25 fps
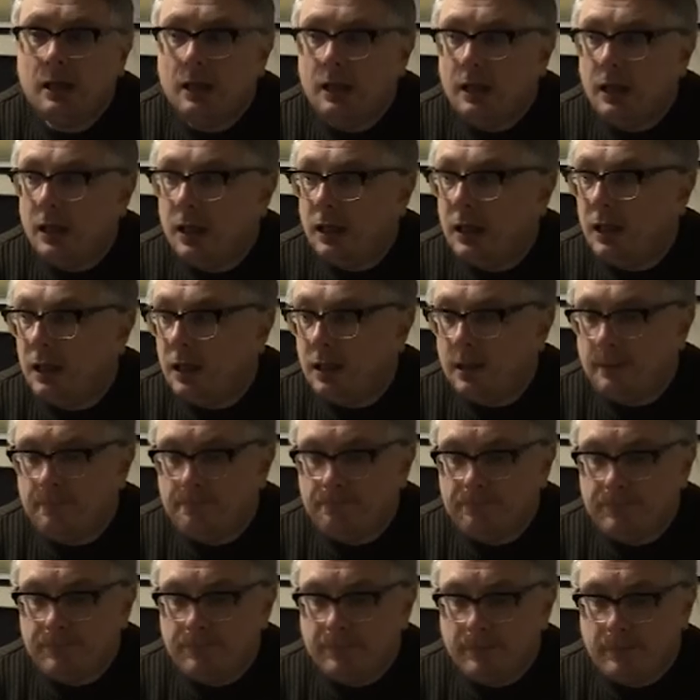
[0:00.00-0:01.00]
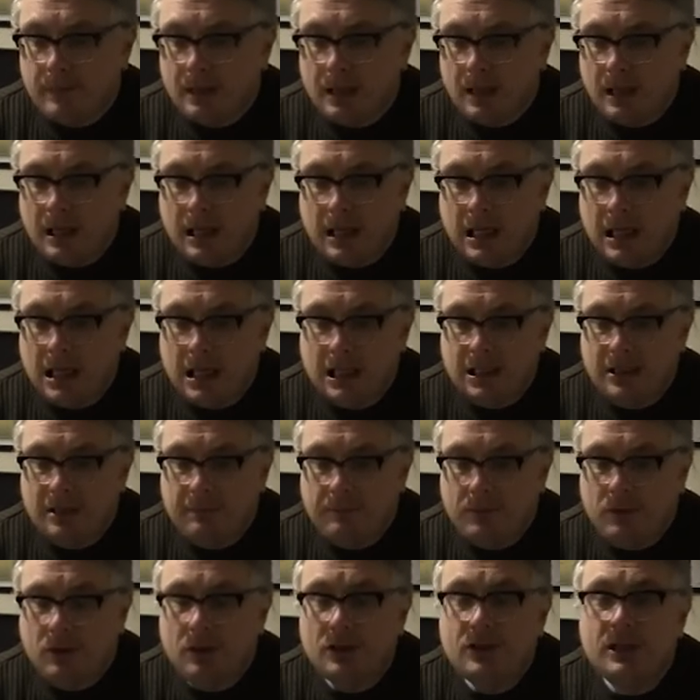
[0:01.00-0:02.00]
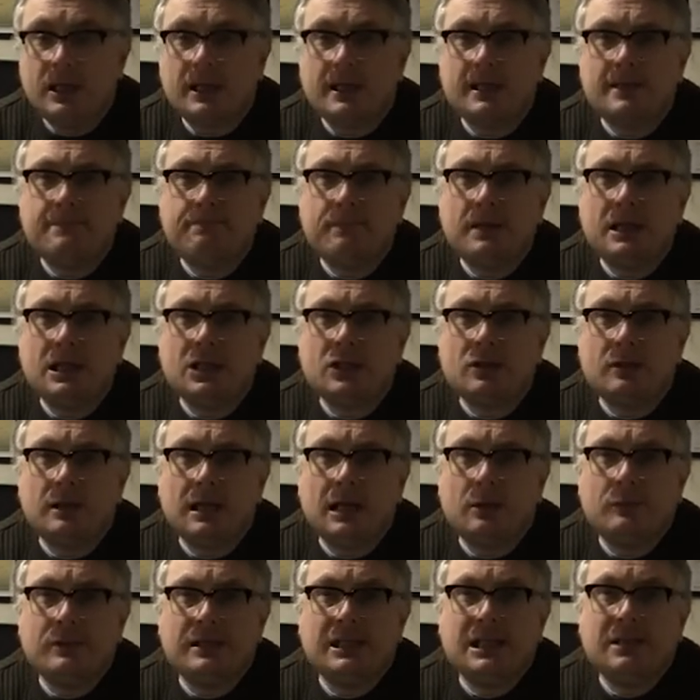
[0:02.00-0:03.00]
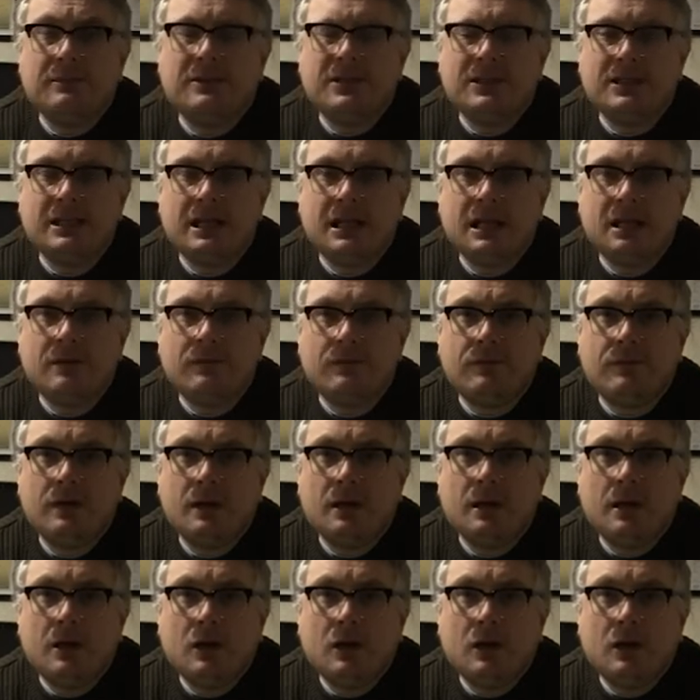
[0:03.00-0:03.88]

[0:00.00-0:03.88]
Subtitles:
And the project is based on how to keep safe,